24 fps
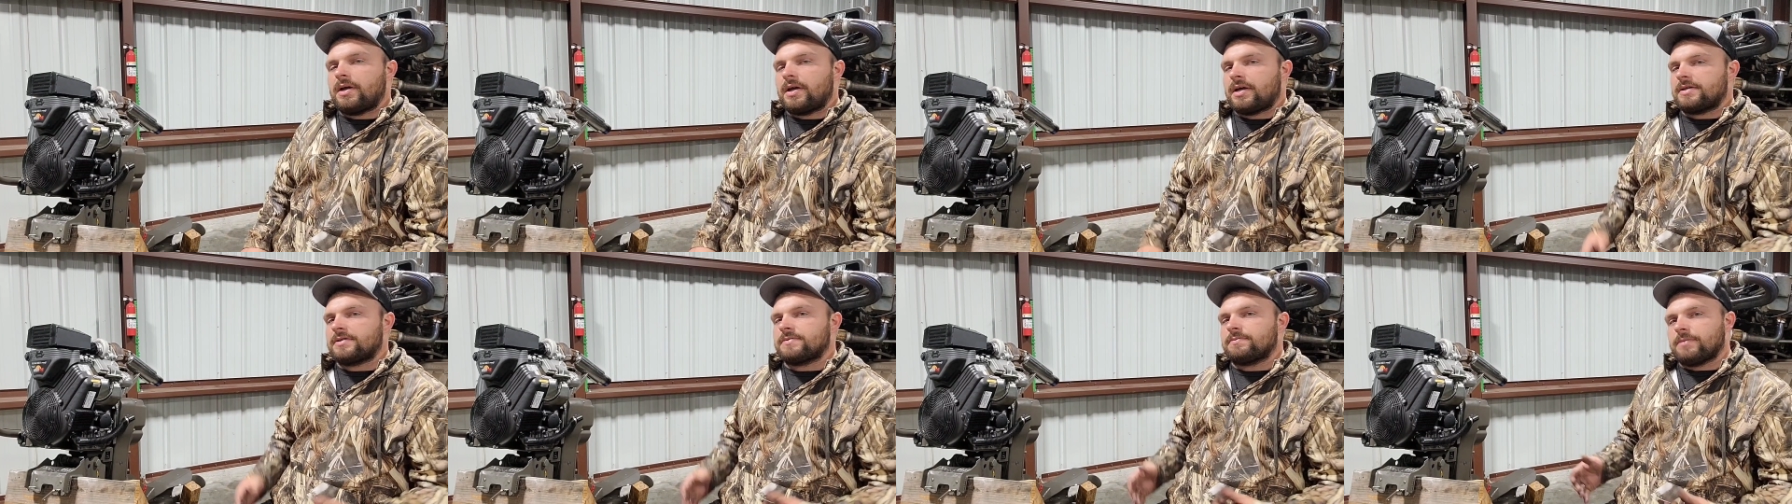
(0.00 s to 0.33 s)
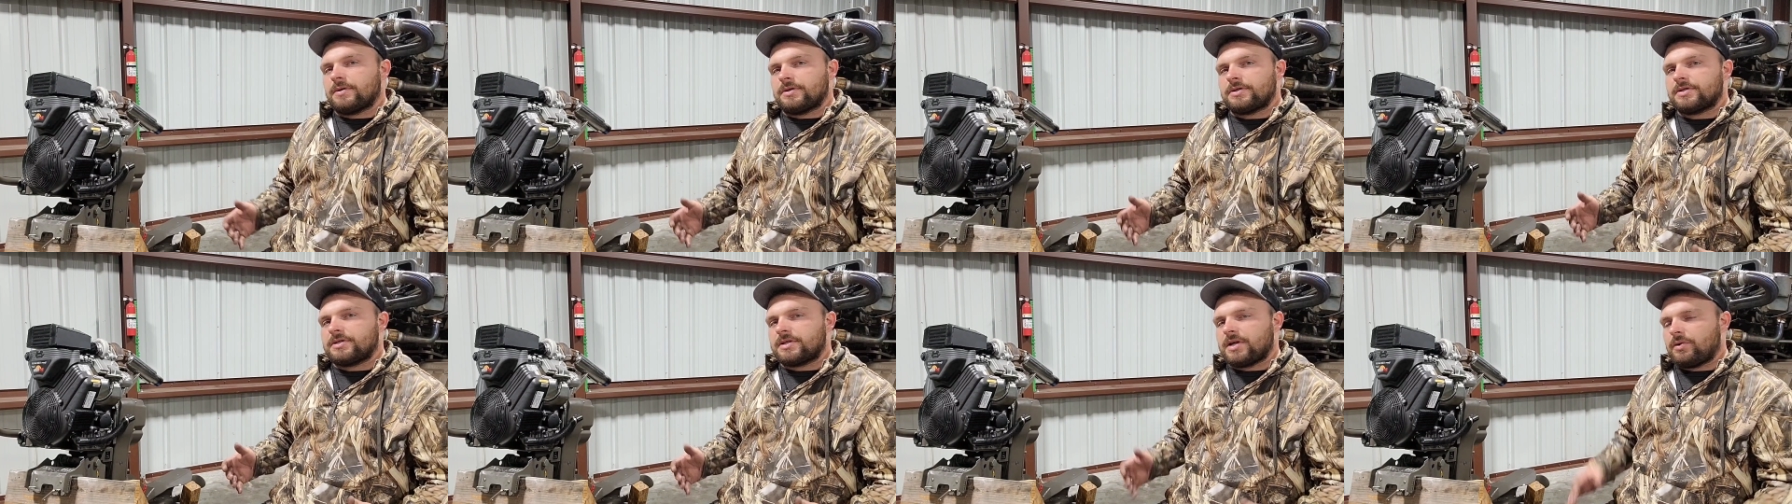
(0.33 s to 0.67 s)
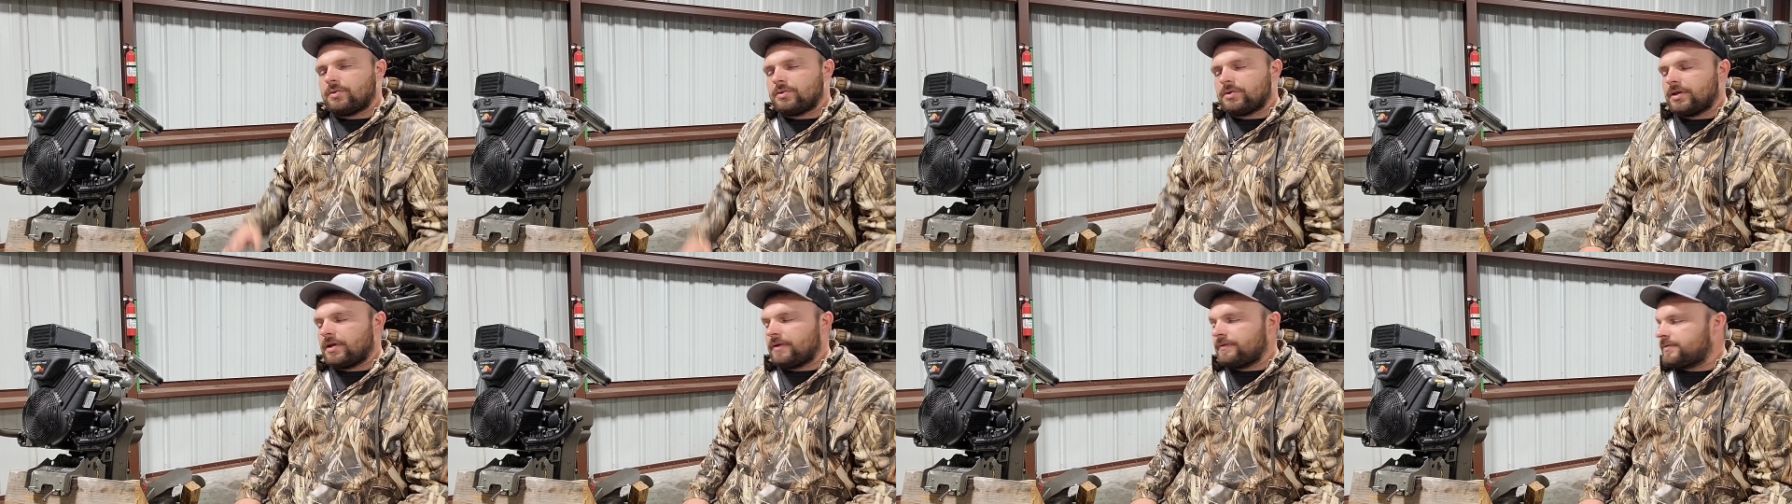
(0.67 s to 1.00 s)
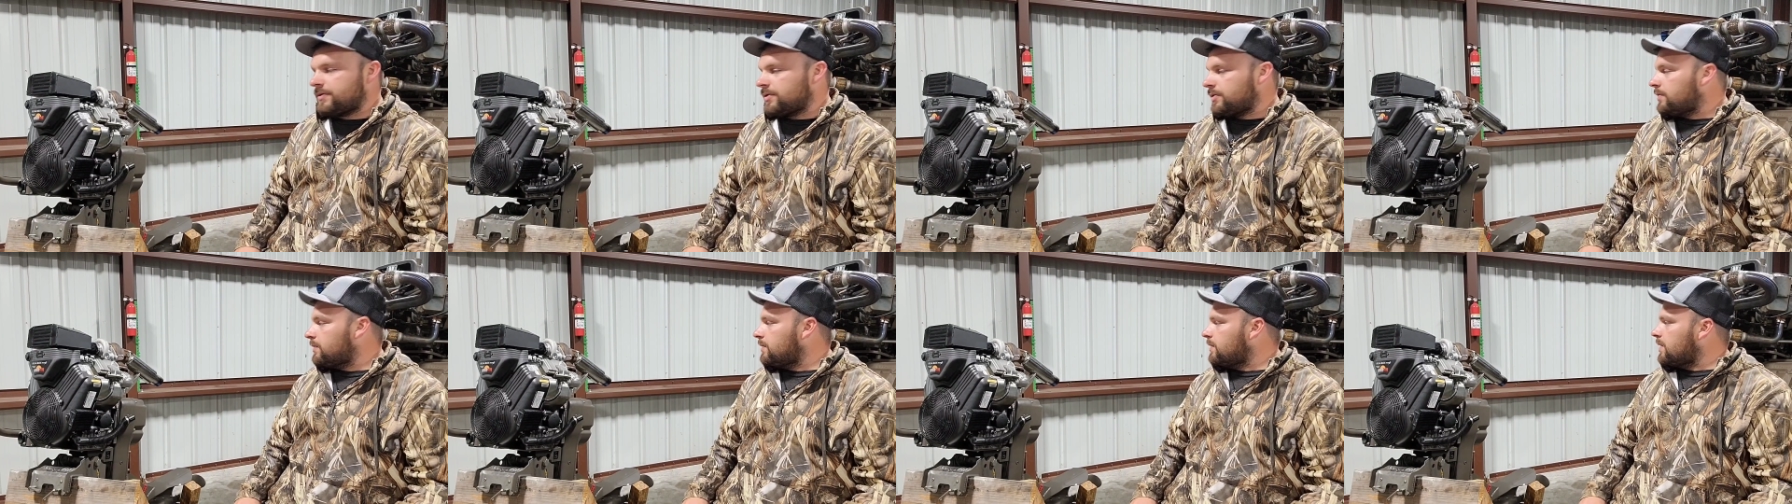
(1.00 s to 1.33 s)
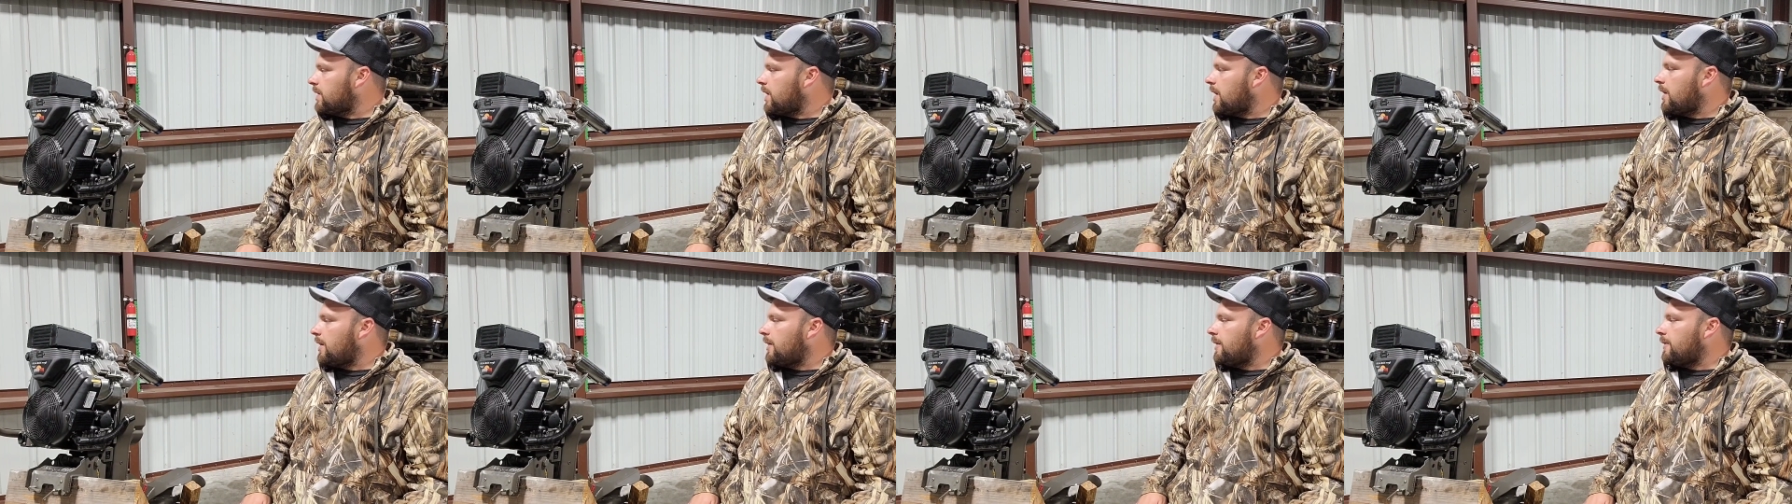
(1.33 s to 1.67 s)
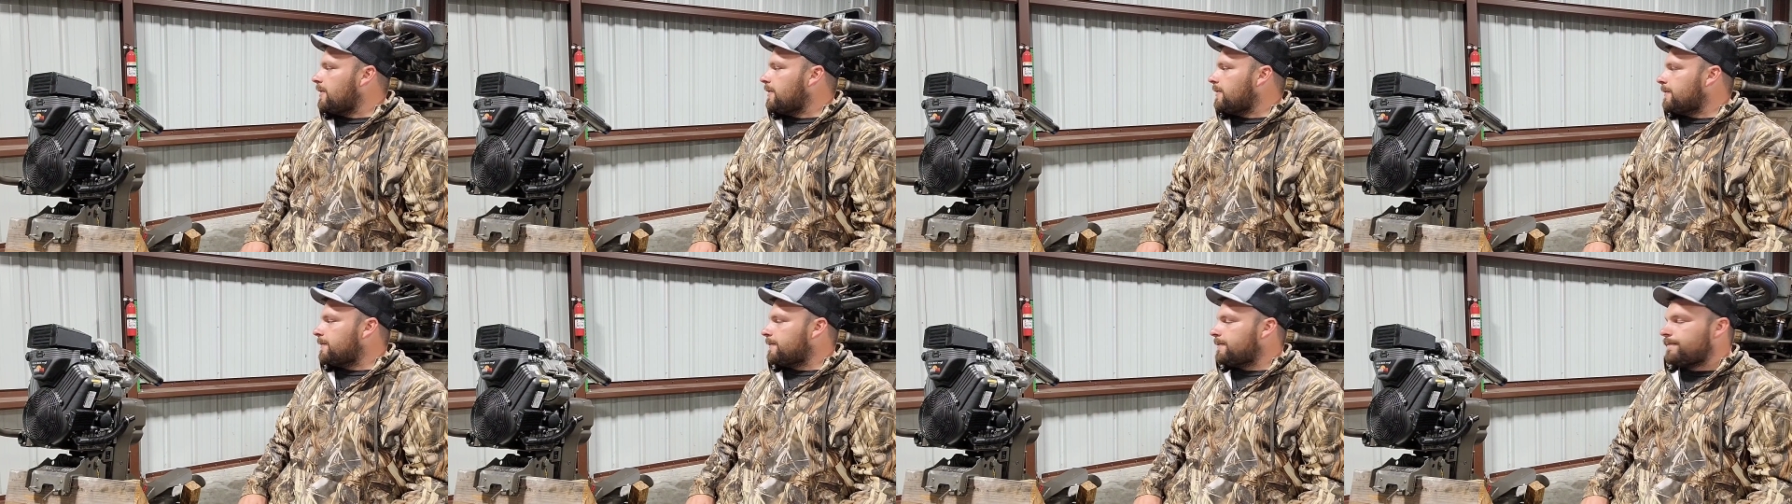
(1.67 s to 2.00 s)
as much as I would love to,
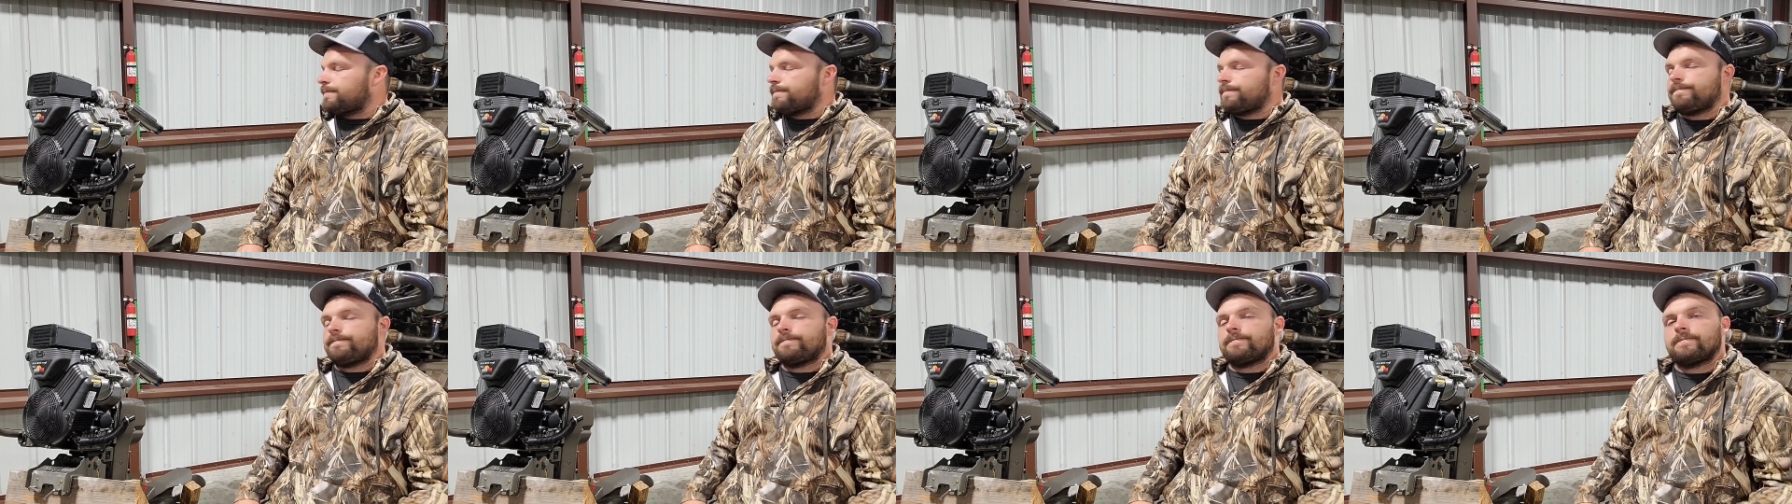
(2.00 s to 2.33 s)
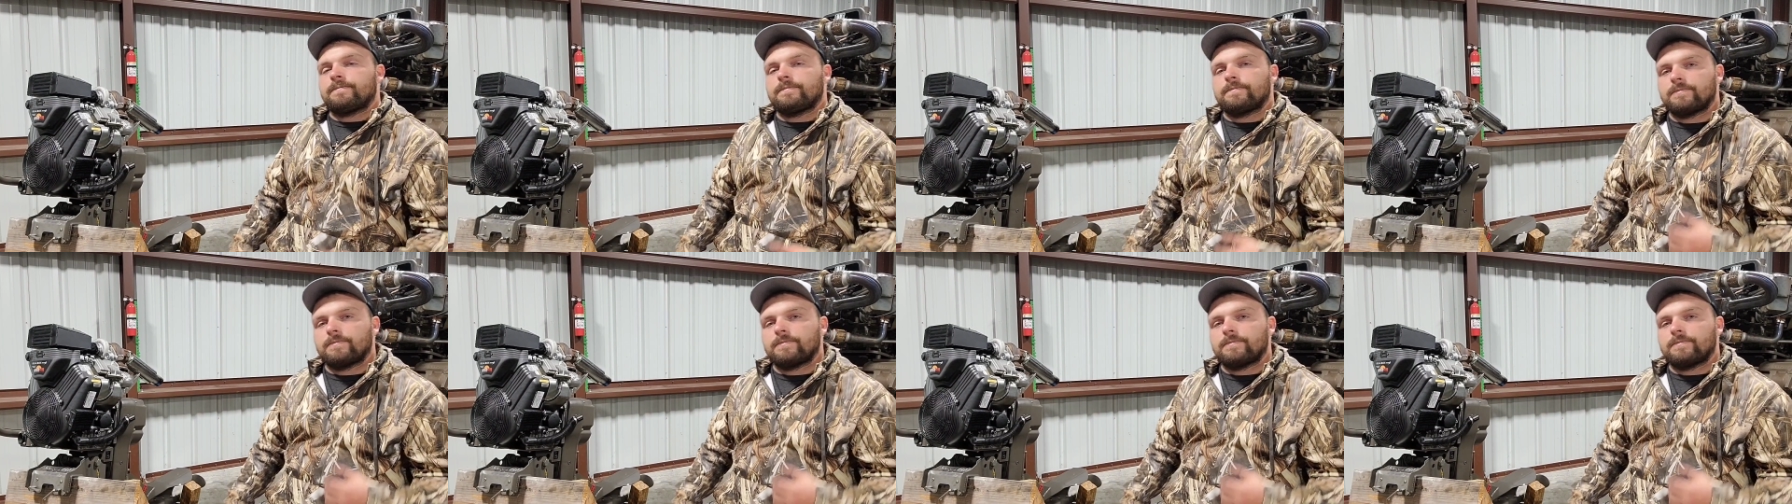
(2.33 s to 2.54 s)
um,